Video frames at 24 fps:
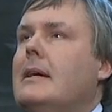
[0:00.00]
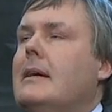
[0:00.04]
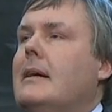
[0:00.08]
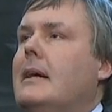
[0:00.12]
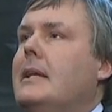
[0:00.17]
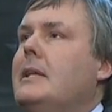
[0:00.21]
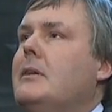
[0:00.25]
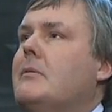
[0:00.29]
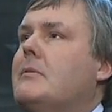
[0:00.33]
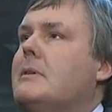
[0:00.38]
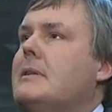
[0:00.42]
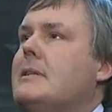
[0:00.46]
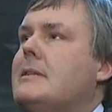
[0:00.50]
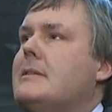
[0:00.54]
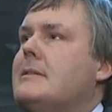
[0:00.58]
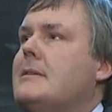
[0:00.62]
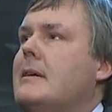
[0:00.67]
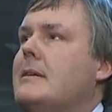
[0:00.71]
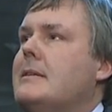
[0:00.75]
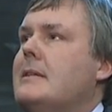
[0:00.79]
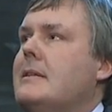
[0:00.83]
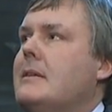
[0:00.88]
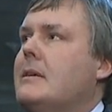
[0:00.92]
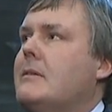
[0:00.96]
And you can
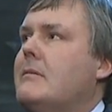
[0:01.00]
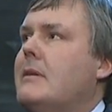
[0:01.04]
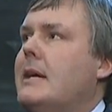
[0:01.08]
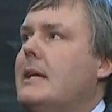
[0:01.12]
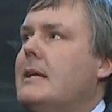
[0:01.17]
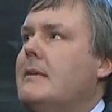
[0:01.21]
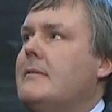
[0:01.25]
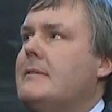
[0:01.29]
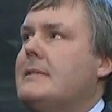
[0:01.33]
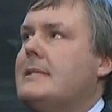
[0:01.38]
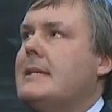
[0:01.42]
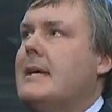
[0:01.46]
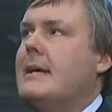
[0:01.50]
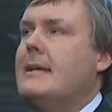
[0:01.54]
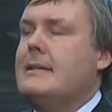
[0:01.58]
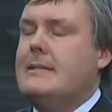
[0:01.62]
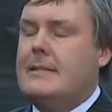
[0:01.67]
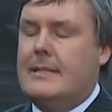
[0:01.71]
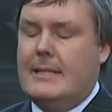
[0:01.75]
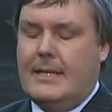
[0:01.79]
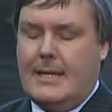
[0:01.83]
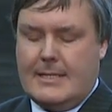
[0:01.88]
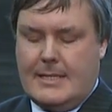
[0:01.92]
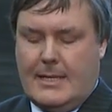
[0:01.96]
study the grain of
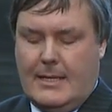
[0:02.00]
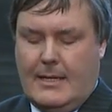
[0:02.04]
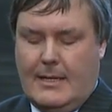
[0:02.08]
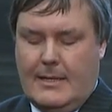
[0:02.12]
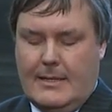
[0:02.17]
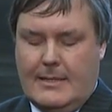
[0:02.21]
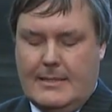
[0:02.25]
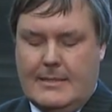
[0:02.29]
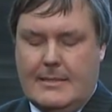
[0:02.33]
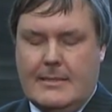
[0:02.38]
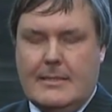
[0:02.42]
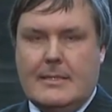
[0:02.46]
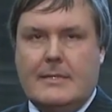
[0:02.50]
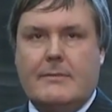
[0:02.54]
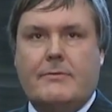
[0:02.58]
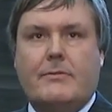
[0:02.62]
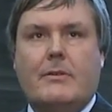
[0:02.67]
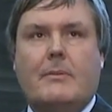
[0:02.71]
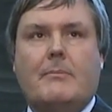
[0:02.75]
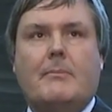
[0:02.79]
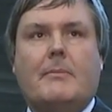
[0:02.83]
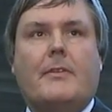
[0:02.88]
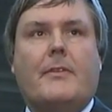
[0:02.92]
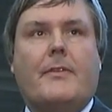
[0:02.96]
sand and get answers
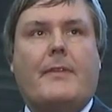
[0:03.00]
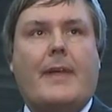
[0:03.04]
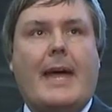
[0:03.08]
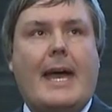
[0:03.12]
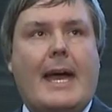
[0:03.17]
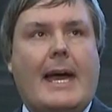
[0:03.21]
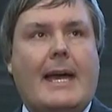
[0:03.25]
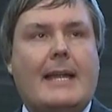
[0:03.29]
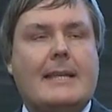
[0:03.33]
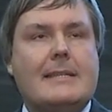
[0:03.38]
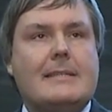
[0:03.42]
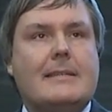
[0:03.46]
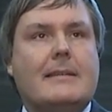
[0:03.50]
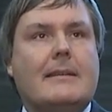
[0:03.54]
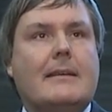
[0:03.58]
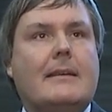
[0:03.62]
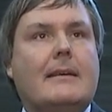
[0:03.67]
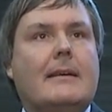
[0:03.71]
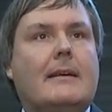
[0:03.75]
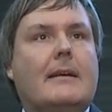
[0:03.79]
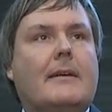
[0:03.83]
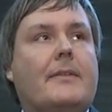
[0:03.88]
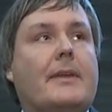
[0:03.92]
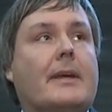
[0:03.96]
from that
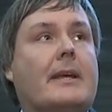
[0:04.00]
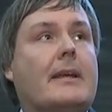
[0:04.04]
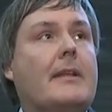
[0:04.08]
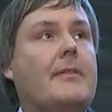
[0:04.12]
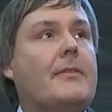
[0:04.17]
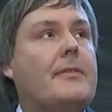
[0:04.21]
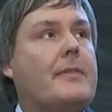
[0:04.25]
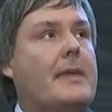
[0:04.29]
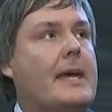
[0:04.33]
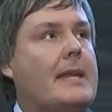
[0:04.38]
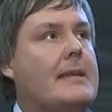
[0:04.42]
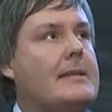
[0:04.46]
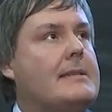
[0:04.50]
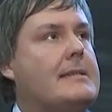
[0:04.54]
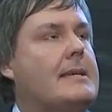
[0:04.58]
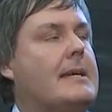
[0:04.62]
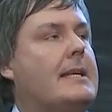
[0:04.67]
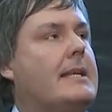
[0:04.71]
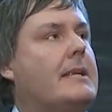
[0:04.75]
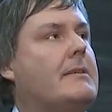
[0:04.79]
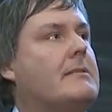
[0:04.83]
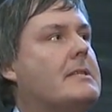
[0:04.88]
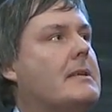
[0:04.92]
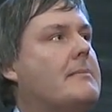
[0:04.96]
that can then
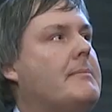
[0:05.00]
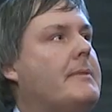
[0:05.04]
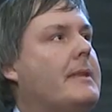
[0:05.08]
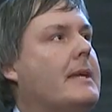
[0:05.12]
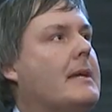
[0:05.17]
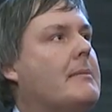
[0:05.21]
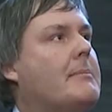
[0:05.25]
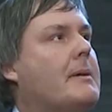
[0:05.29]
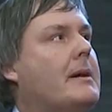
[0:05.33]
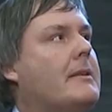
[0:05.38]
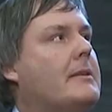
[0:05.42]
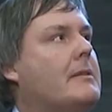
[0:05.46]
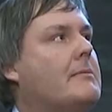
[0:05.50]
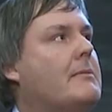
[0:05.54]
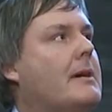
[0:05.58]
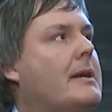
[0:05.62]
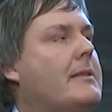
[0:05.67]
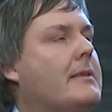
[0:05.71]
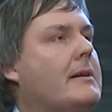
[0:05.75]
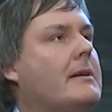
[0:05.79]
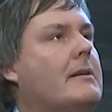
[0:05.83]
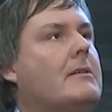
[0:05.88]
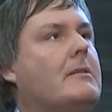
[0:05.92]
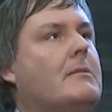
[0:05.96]
tell you something about the way
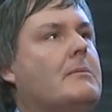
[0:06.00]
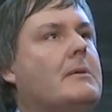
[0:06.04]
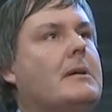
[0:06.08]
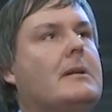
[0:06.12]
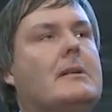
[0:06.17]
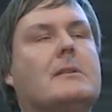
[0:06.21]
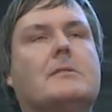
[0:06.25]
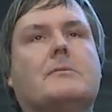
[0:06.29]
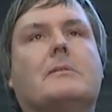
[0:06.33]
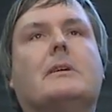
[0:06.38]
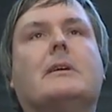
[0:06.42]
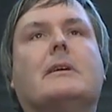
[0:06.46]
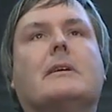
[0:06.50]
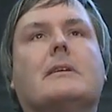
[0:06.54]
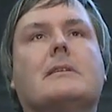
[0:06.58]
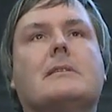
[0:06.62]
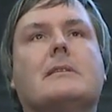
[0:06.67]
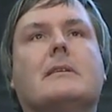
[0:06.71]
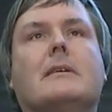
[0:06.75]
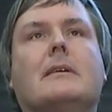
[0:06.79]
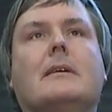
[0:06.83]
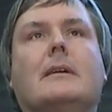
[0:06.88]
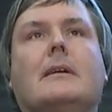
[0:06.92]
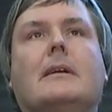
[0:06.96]
the whole world works.